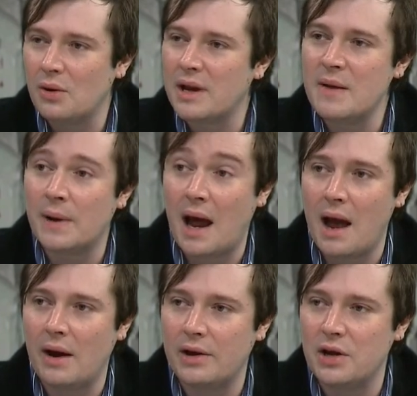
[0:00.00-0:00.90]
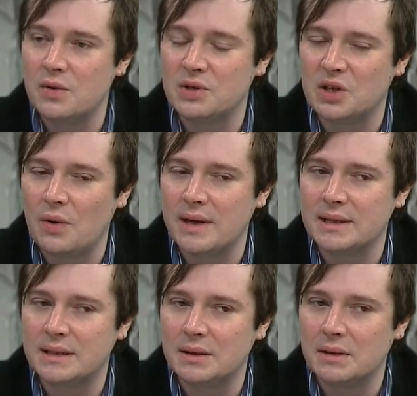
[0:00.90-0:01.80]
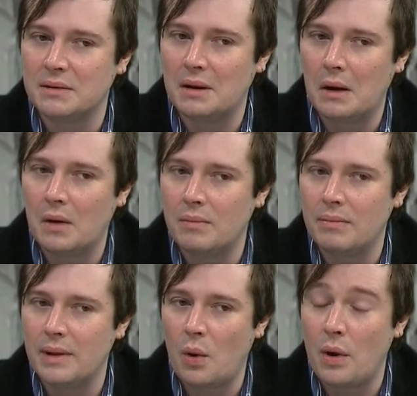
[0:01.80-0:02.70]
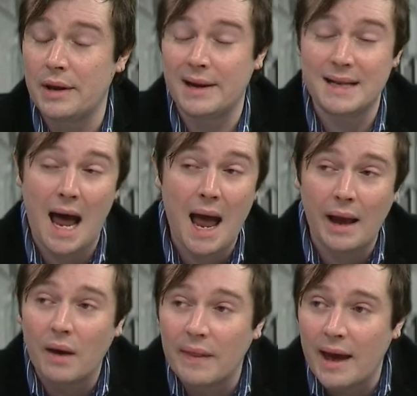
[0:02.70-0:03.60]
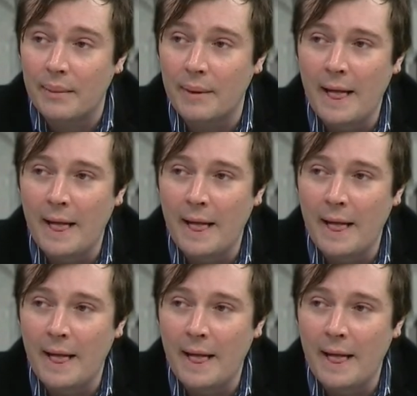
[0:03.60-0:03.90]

They'll keep an eye on you so as to, you know, they don't want you to die on them,